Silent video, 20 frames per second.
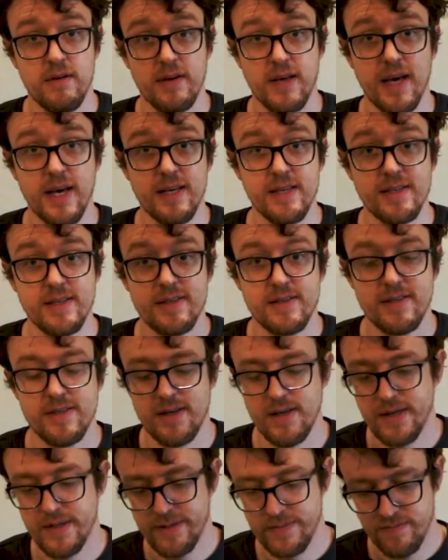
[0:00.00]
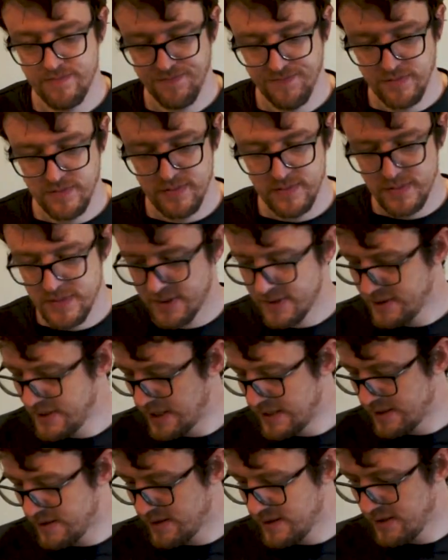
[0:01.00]
case. So
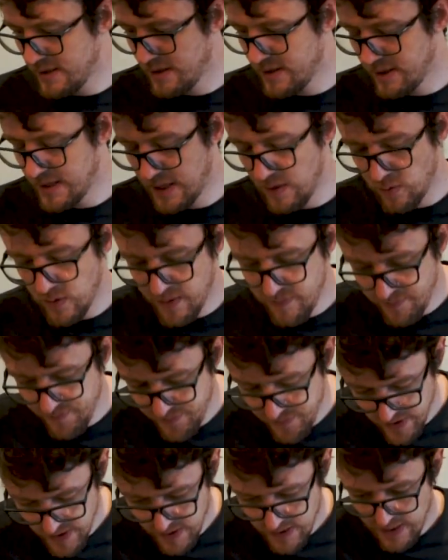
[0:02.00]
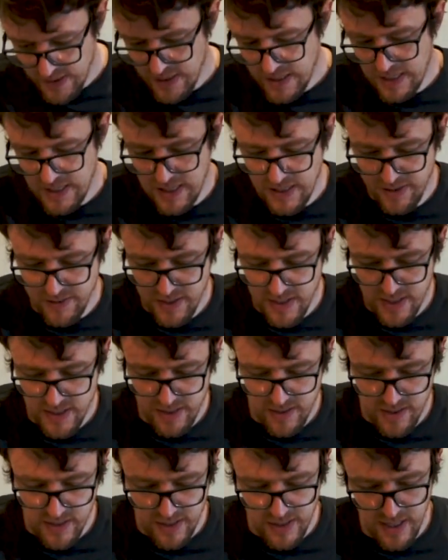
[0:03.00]
that's that one. And
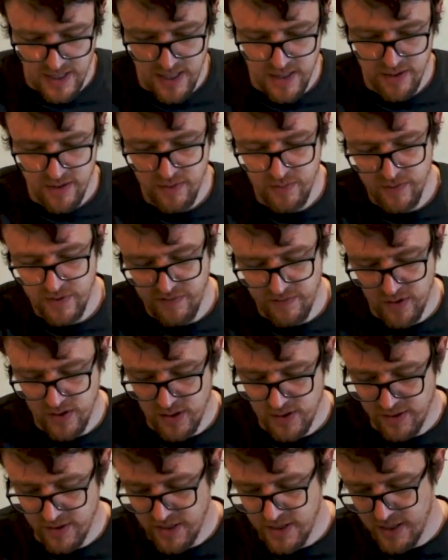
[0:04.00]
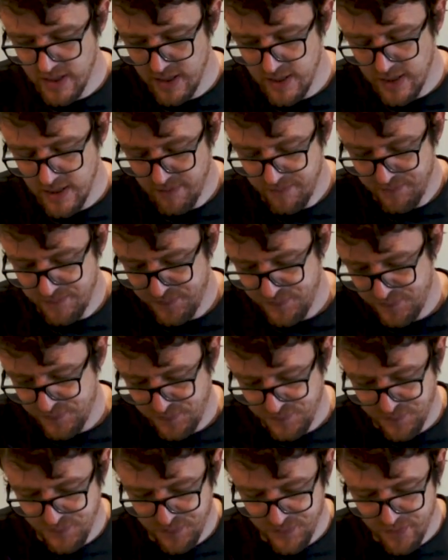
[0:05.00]
then again, we've got the
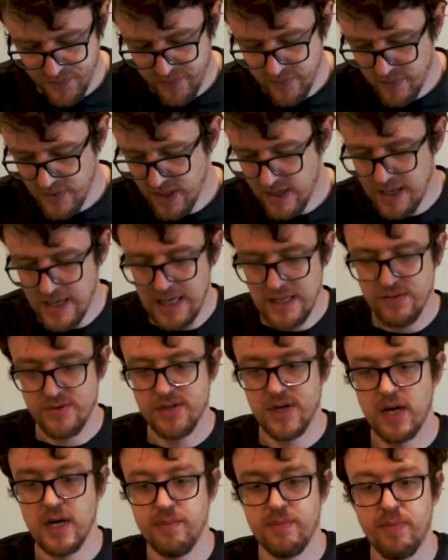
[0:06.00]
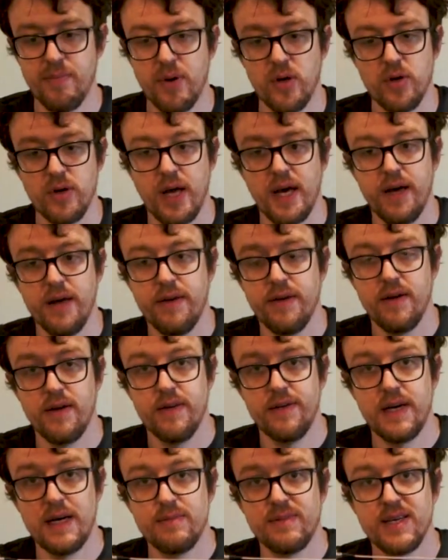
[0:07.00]
N-type bulkhead
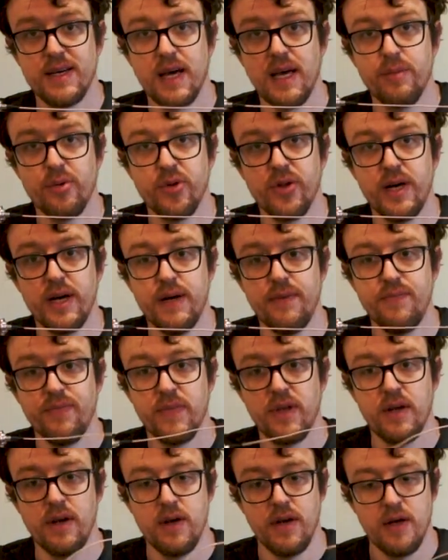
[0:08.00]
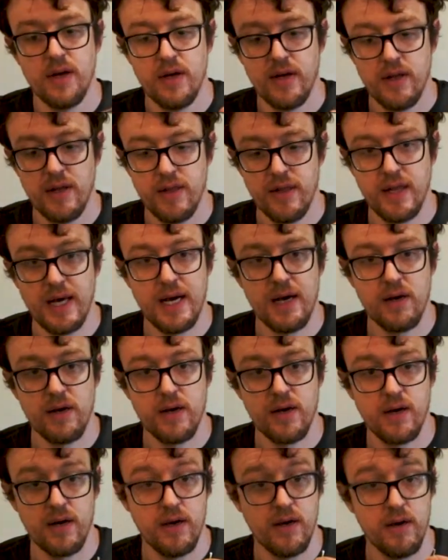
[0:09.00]
adapter cable there.
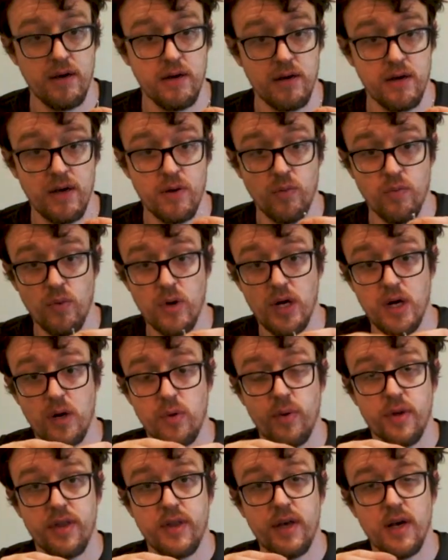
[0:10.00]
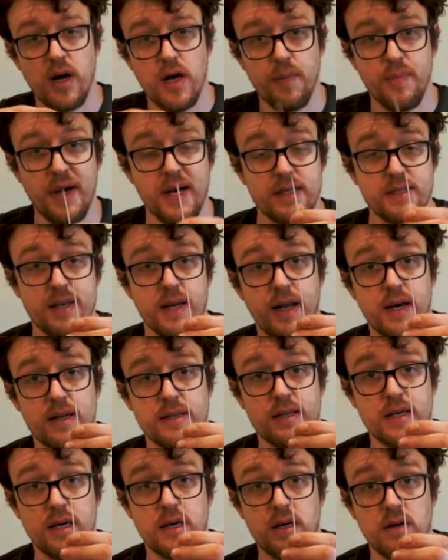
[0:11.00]
That can work with the IPEX
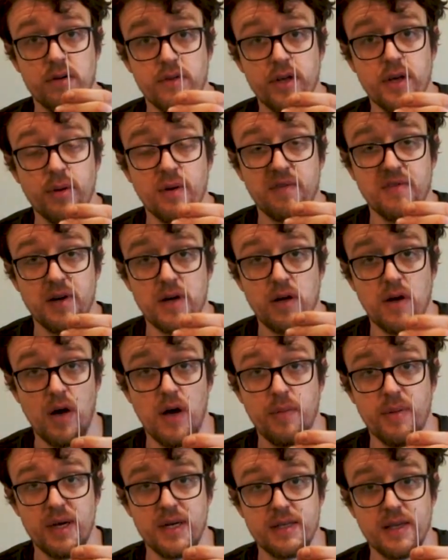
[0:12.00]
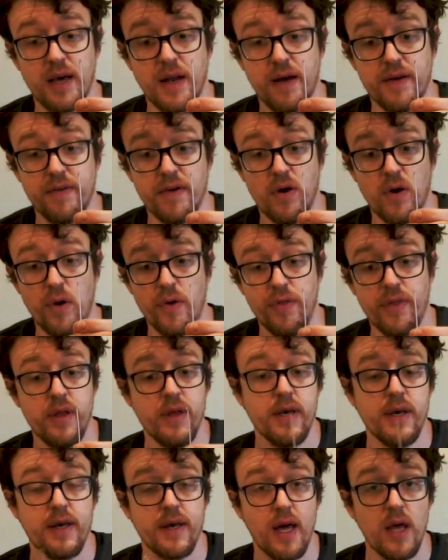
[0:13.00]
connector, the UFL IPEX connector on
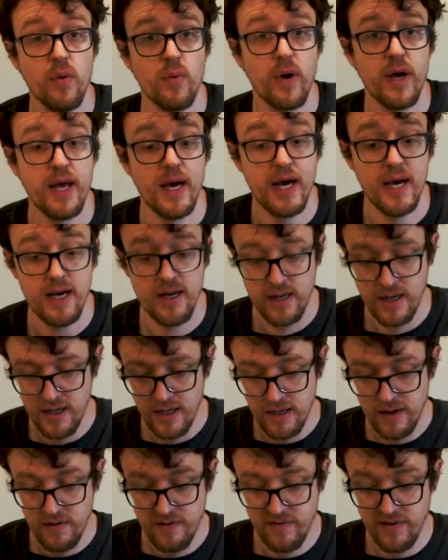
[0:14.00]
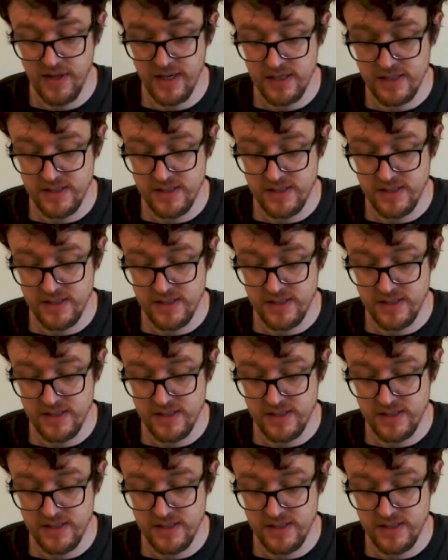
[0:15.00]
the gateway hat for the